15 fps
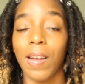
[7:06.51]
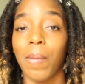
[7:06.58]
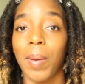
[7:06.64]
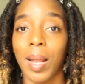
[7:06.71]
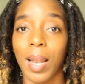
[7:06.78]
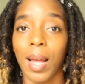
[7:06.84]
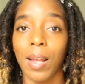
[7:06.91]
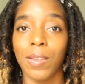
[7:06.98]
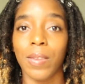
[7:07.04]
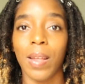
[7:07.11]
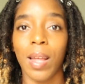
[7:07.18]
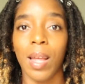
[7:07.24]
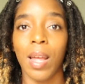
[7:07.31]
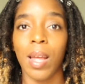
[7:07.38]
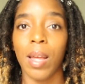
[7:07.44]
of my locks
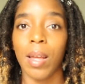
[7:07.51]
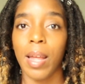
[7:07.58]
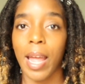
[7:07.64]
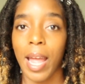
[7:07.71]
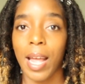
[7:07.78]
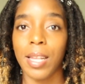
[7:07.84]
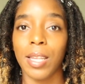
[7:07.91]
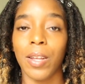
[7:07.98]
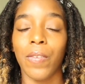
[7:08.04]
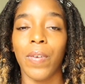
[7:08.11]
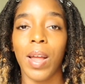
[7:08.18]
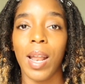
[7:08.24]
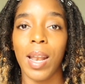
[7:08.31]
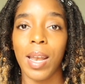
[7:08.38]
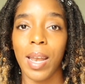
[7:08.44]
as
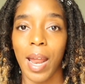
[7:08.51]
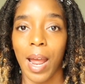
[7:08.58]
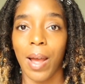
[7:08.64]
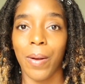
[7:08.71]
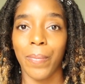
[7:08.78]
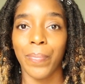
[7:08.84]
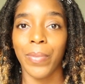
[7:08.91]
of now.